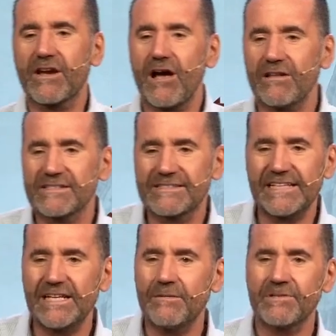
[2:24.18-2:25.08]

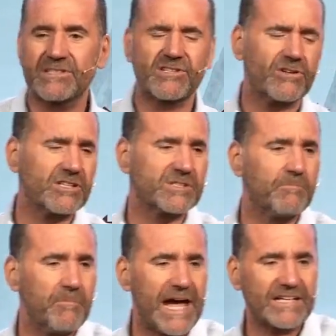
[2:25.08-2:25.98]
Colosseum, the Circus
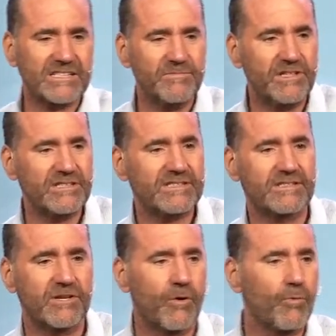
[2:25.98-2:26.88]

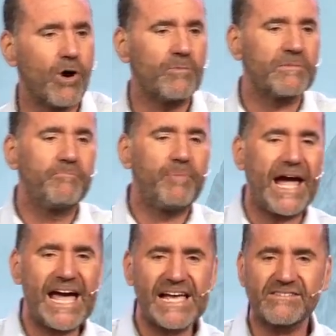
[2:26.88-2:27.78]
Maximus, you know, Roman
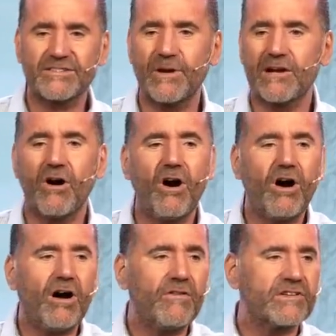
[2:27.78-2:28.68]
baths. You had
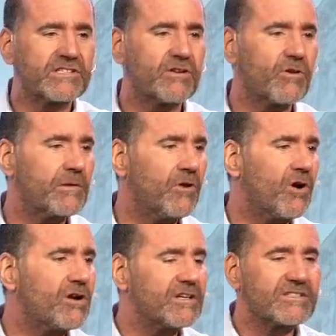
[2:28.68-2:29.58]
all this incredible
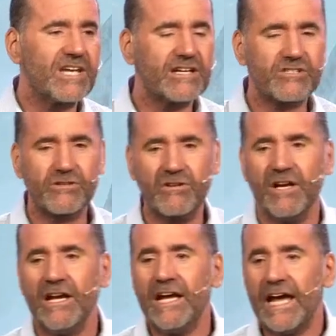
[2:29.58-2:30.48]
architecture
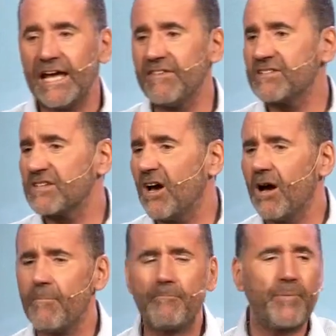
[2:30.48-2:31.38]
and this
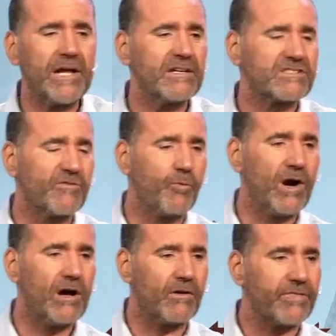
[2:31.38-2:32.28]
abundance of
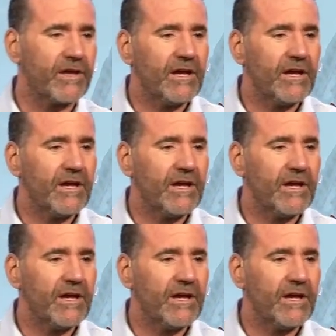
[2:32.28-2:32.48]
wealth.